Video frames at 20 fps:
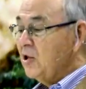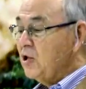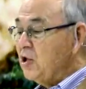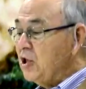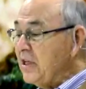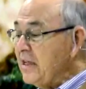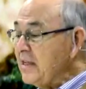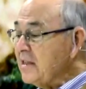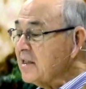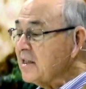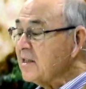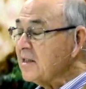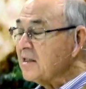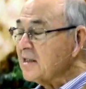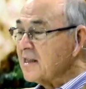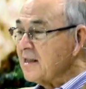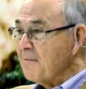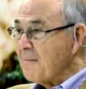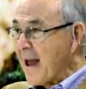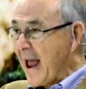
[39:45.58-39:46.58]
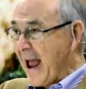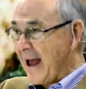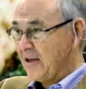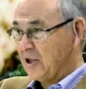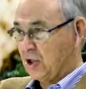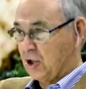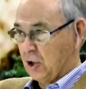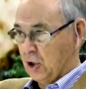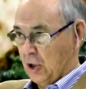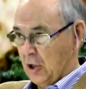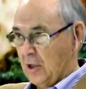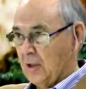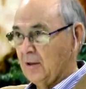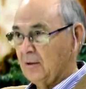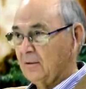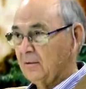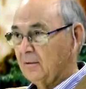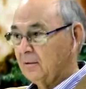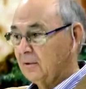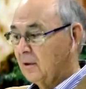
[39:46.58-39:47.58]
Jesus the Master,
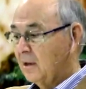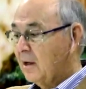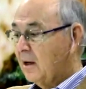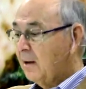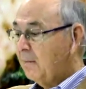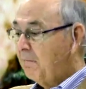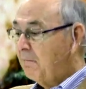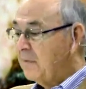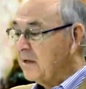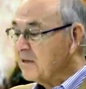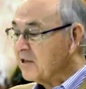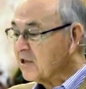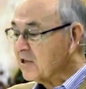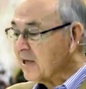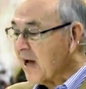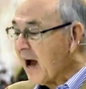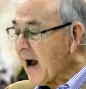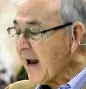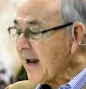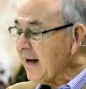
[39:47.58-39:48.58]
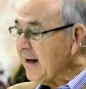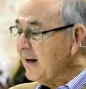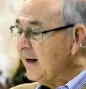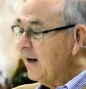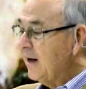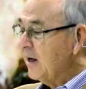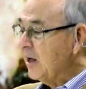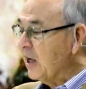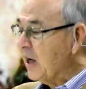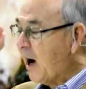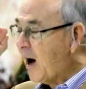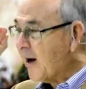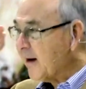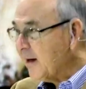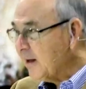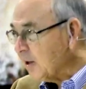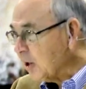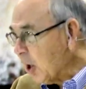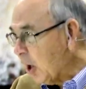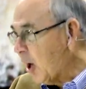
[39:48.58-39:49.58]
Messiah, God
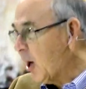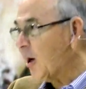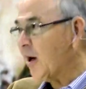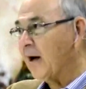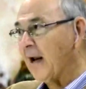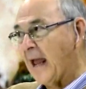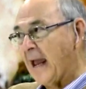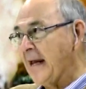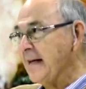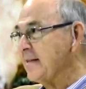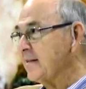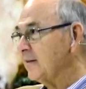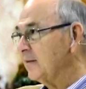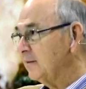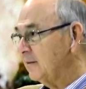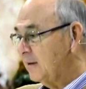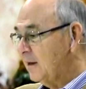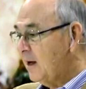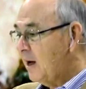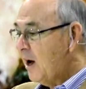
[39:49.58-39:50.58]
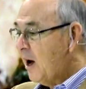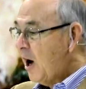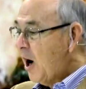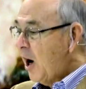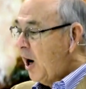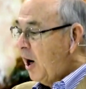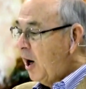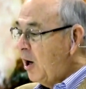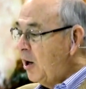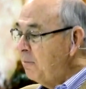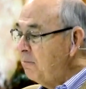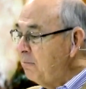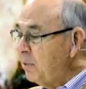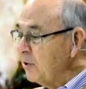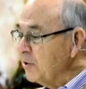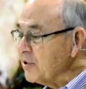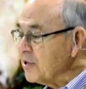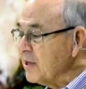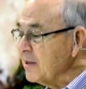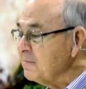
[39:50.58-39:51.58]
incarnate,
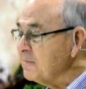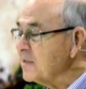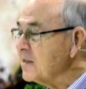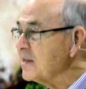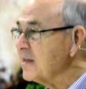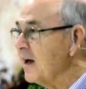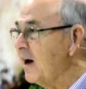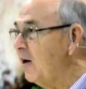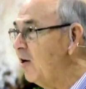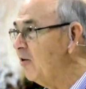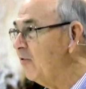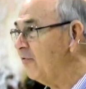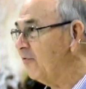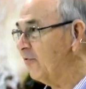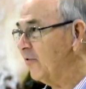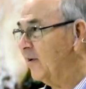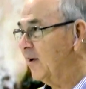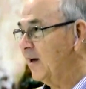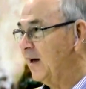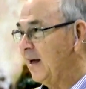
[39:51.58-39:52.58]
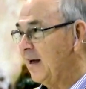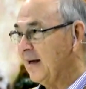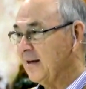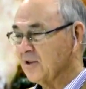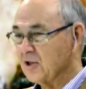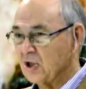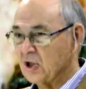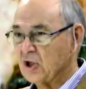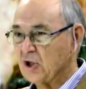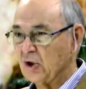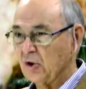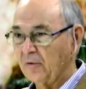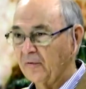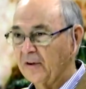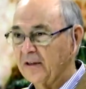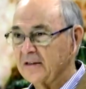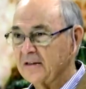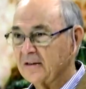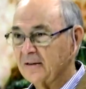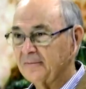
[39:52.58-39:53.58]
humbles himself as a
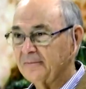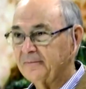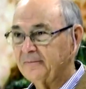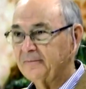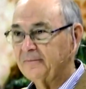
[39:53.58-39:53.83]
servant.